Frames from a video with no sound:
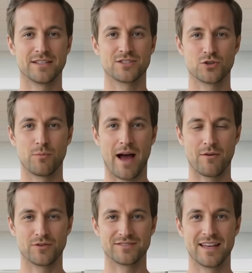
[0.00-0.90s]
2
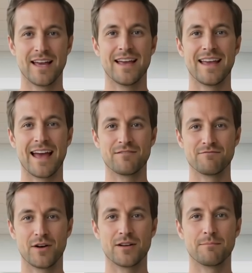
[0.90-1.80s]
hours, and a
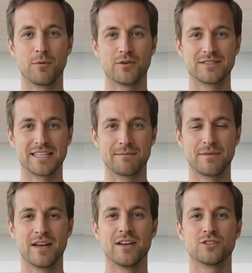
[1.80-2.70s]
very important tip,
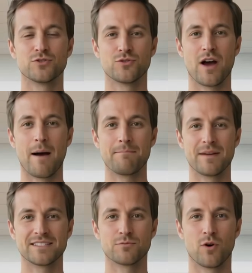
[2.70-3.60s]
do not
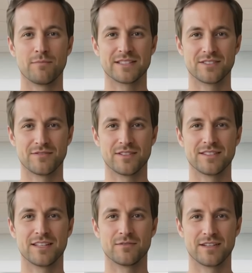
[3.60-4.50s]
mix more material
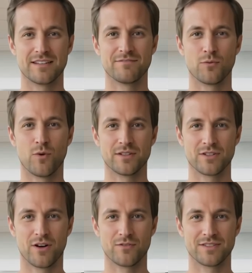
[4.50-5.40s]
than you need for 1
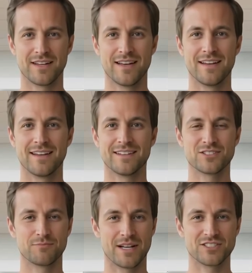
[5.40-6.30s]
coat.
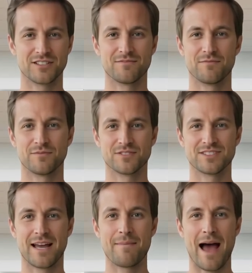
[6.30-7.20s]
Especially for
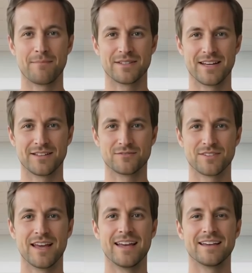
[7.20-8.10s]
first-time applicators,
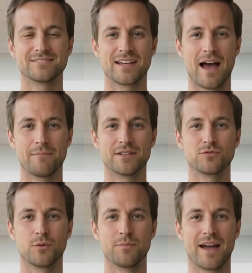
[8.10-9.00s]
it's common
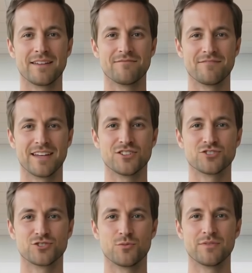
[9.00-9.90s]
to apply the finish
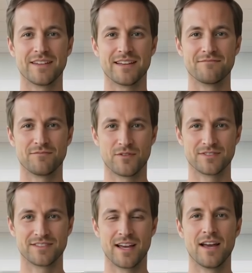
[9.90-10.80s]
too thin at
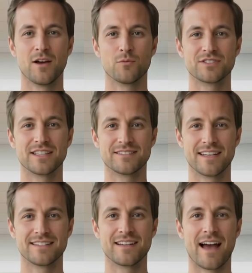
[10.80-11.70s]
first, which can
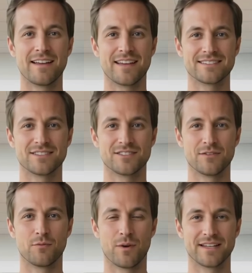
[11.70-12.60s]
lead to
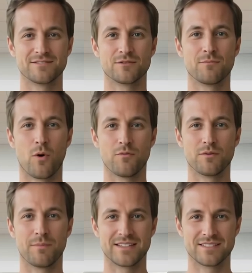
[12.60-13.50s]
unnecessary waste from
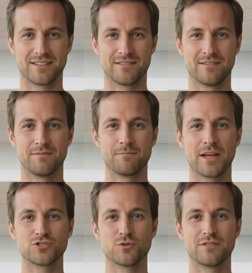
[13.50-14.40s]
overmixing.
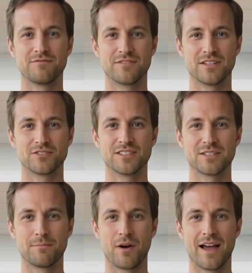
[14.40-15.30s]
Make sure the finish is
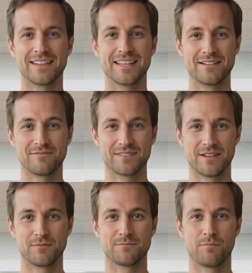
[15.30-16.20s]
applied evenly
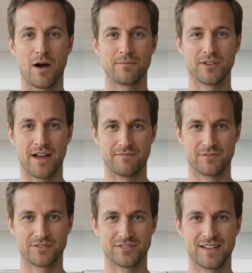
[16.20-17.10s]
with proper
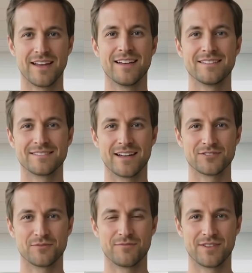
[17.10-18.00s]
coverage, not
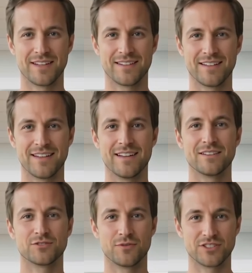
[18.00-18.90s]
too thin,
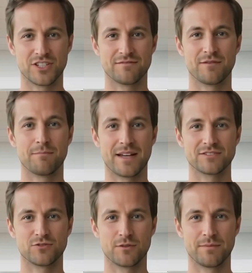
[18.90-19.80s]
to achieve the best
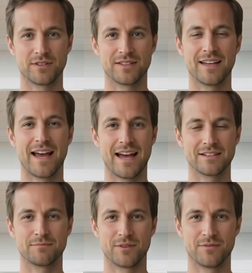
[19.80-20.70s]
durability and
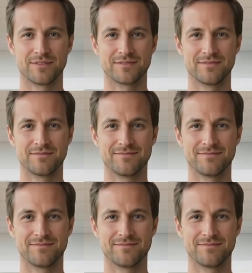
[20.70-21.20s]
appearance.